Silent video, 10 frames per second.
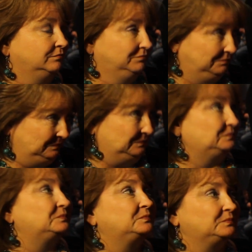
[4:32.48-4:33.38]

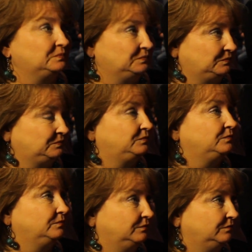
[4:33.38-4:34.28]

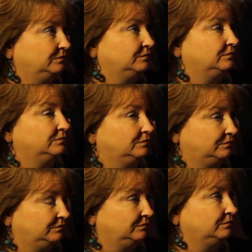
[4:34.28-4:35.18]

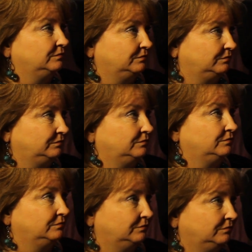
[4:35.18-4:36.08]

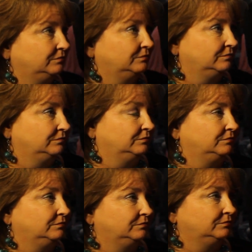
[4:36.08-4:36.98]

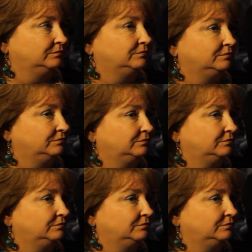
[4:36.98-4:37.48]
No words are spoken by the person on screen.